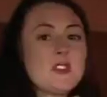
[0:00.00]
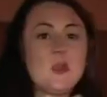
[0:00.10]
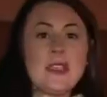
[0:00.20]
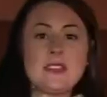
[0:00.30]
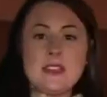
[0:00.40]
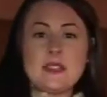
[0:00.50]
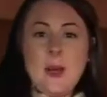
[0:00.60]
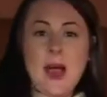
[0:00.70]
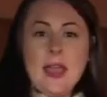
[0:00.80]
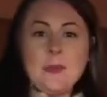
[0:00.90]
of this
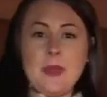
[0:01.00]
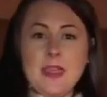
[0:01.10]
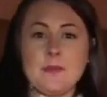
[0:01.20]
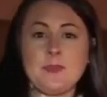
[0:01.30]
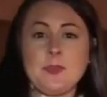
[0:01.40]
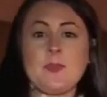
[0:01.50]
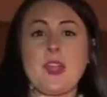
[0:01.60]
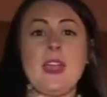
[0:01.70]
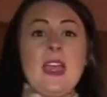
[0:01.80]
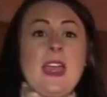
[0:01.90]
residence behind me
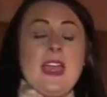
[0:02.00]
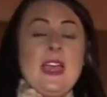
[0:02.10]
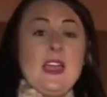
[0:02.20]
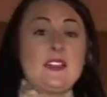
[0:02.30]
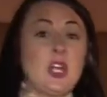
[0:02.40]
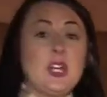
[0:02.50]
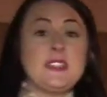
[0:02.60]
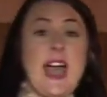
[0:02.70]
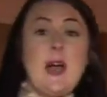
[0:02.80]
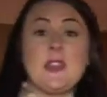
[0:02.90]

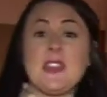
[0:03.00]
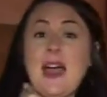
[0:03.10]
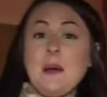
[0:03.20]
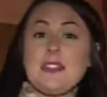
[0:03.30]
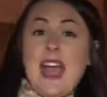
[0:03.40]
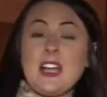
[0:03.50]
turns out that that was